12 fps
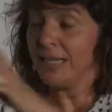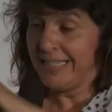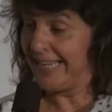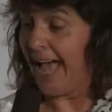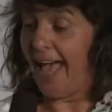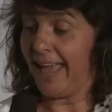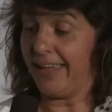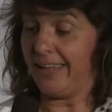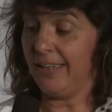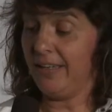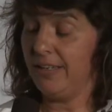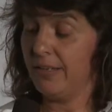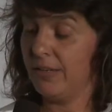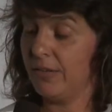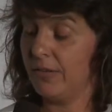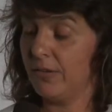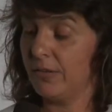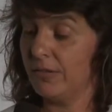die
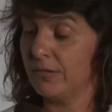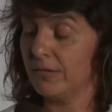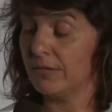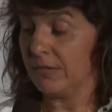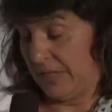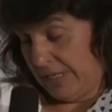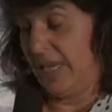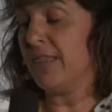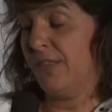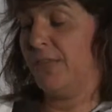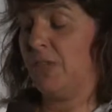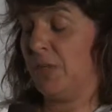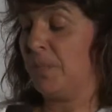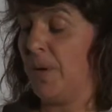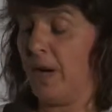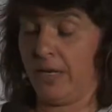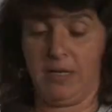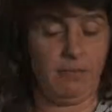in the physical
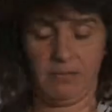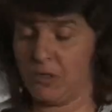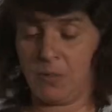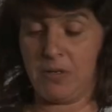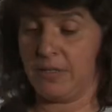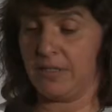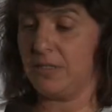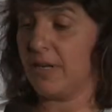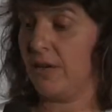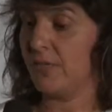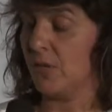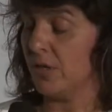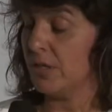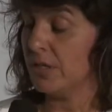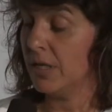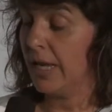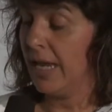body. The spirit doesn't die, of course.